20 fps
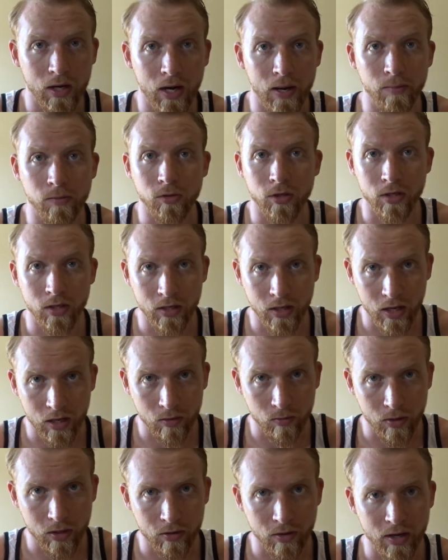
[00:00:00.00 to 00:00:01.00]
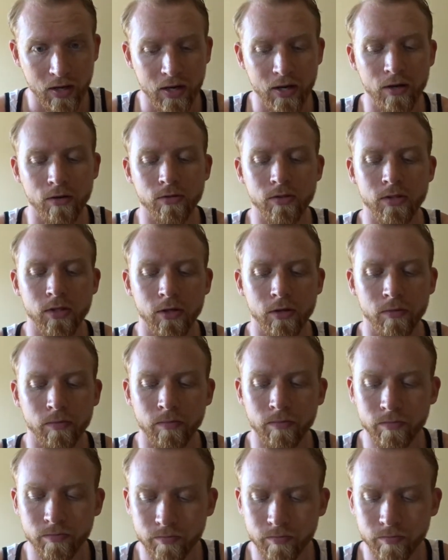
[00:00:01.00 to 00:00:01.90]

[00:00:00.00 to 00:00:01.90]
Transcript: and I'm trying to gain weight right now, so